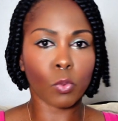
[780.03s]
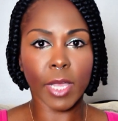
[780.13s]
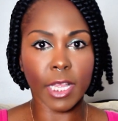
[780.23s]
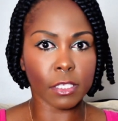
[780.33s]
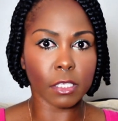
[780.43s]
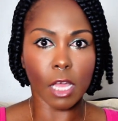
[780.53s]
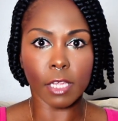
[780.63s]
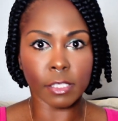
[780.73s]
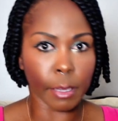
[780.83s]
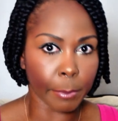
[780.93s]
twins
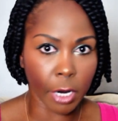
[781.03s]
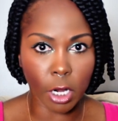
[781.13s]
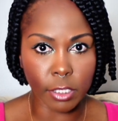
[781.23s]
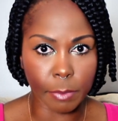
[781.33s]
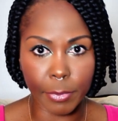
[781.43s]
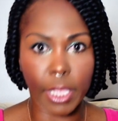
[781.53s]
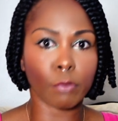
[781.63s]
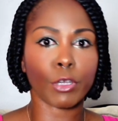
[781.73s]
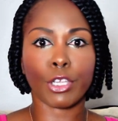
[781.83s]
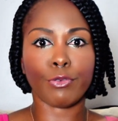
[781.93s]
lost at birth
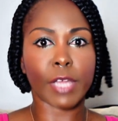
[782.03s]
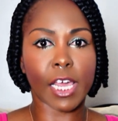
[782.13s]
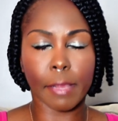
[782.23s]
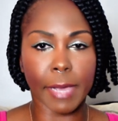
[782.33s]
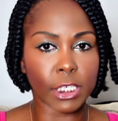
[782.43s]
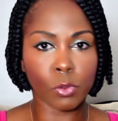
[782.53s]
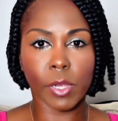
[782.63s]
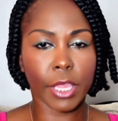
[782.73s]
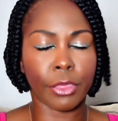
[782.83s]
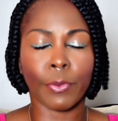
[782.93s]
being reunited by
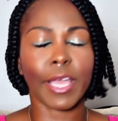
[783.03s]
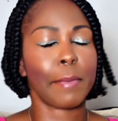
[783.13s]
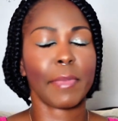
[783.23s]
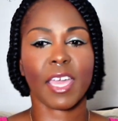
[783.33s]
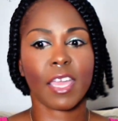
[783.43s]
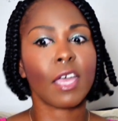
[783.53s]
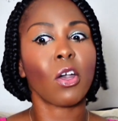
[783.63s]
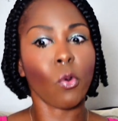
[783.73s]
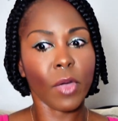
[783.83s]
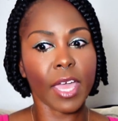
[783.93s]
23andMe,
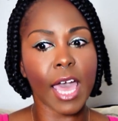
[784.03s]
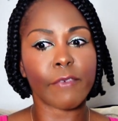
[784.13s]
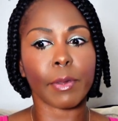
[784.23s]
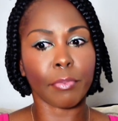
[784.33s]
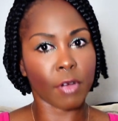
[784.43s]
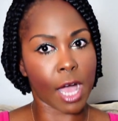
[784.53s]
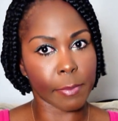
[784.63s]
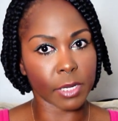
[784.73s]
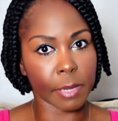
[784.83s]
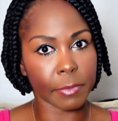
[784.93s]
we have a
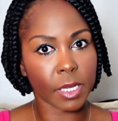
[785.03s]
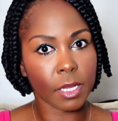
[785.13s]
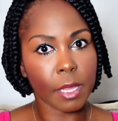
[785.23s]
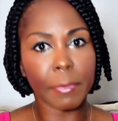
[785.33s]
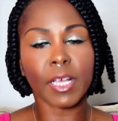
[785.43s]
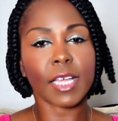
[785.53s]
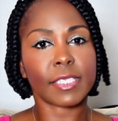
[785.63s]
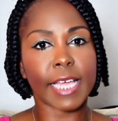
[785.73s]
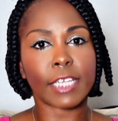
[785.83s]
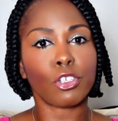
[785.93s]
problem.
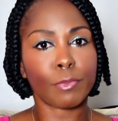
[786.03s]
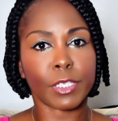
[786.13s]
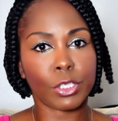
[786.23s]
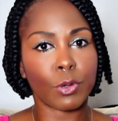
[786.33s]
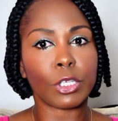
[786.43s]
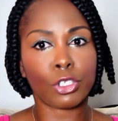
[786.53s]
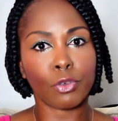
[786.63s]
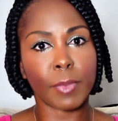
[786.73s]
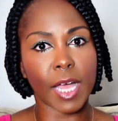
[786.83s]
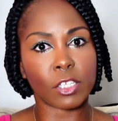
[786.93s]
Because that dupe is doing
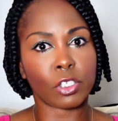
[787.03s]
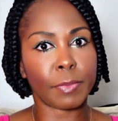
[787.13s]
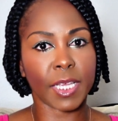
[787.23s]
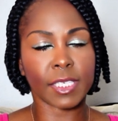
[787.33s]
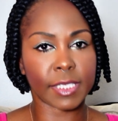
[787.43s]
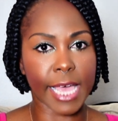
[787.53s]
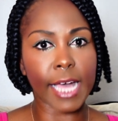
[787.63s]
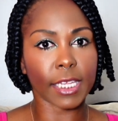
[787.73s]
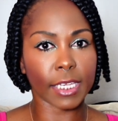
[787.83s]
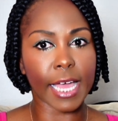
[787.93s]
too much to be
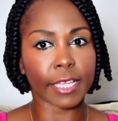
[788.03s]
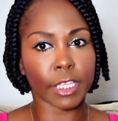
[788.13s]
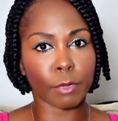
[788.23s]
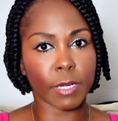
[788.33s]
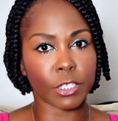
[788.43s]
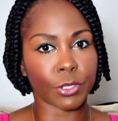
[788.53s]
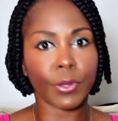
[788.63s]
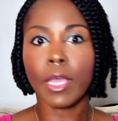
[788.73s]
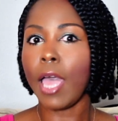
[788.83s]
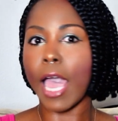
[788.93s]
exactly like the
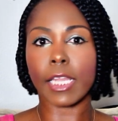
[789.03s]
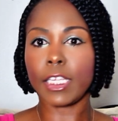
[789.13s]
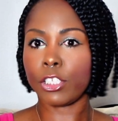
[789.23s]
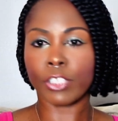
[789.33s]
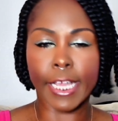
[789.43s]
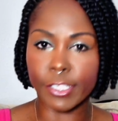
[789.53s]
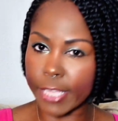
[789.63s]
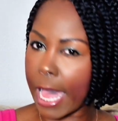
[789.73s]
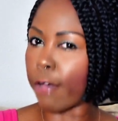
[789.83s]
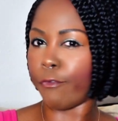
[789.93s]
original. At least change
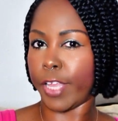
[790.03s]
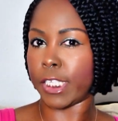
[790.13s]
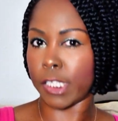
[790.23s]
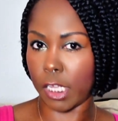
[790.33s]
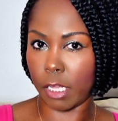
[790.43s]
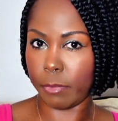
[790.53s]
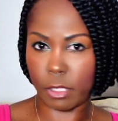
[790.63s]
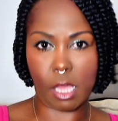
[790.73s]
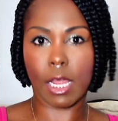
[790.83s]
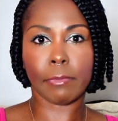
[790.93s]
the outfit some.
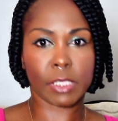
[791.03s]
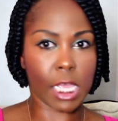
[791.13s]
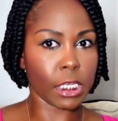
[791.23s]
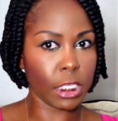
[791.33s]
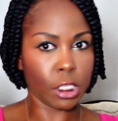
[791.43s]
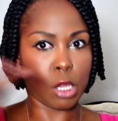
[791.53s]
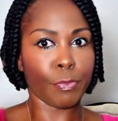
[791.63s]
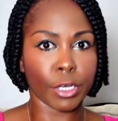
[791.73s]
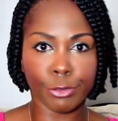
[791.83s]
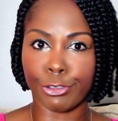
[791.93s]
That's all I'm saying. At least, you know,
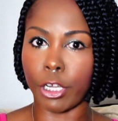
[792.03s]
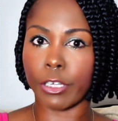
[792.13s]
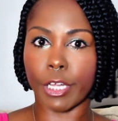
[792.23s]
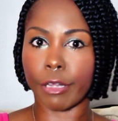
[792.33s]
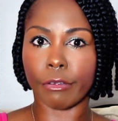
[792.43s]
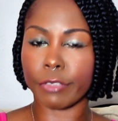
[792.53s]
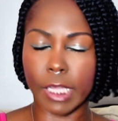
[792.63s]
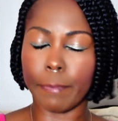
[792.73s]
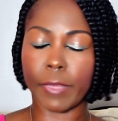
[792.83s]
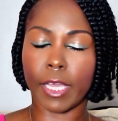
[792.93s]
put a new shirt on.
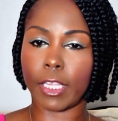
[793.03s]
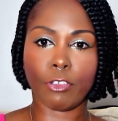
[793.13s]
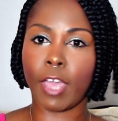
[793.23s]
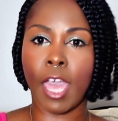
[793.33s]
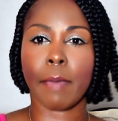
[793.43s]
Something.